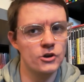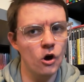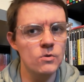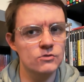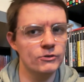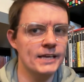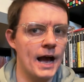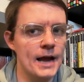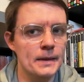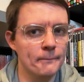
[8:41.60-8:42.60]
not always really
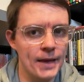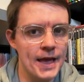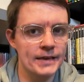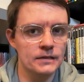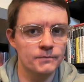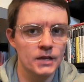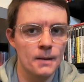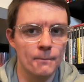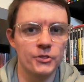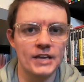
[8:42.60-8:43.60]
high in pay,
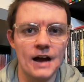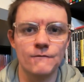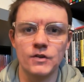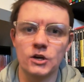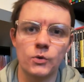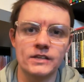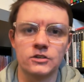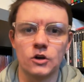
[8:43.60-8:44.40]
but they are very quick to